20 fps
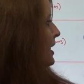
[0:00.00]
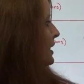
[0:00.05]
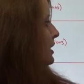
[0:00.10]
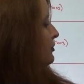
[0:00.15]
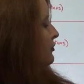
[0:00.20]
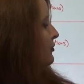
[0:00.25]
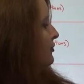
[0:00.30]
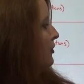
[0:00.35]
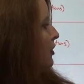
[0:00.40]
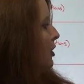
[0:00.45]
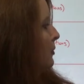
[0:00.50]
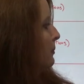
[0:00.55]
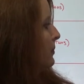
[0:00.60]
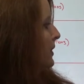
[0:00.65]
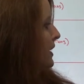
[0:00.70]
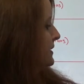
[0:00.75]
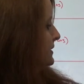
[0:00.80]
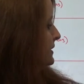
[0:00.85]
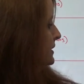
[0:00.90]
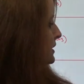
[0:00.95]
back from
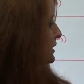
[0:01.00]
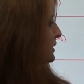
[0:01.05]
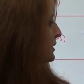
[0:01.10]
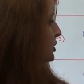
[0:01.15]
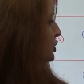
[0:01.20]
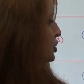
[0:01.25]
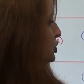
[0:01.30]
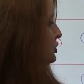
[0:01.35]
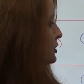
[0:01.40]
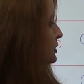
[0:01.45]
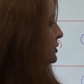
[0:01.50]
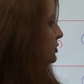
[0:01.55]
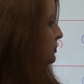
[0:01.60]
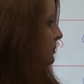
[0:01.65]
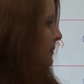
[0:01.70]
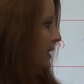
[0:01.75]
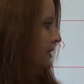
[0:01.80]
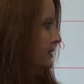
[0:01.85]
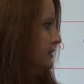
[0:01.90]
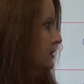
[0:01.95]
present conditional
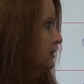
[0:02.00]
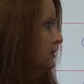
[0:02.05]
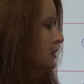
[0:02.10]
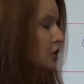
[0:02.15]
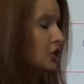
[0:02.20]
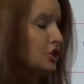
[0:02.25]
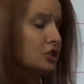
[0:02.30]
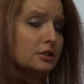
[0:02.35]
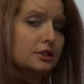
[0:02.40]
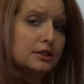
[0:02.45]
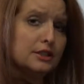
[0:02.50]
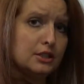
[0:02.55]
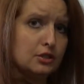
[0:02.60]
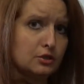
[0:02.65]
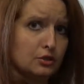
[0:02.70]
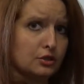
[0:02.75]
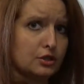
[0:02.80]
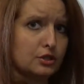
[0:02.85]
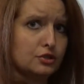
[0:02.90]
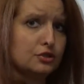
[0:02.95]
to past conditional.
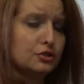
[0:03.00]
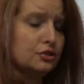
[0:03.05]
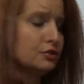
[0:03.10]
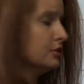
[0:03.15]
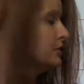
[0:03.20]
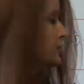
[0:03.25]
In order to